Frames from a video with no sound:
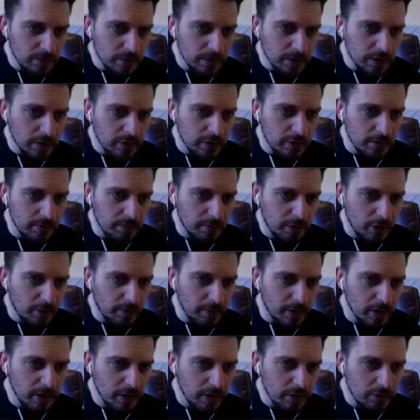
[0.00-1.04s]
Kazun,
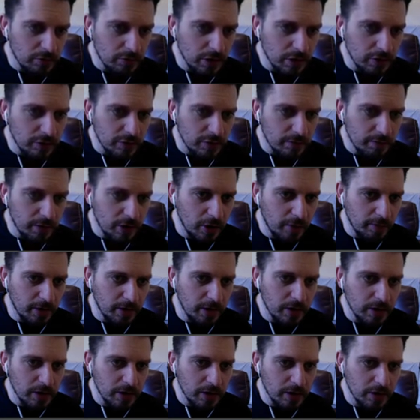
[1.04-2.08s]
Pogba, Rashford, Pogba,
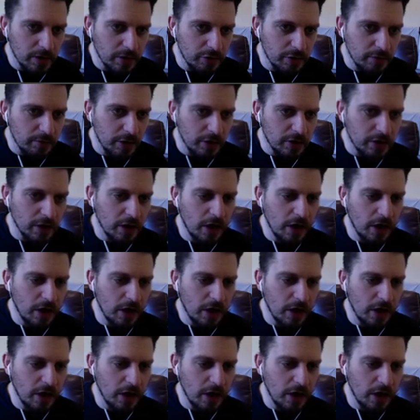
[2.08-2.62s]
Greenwood,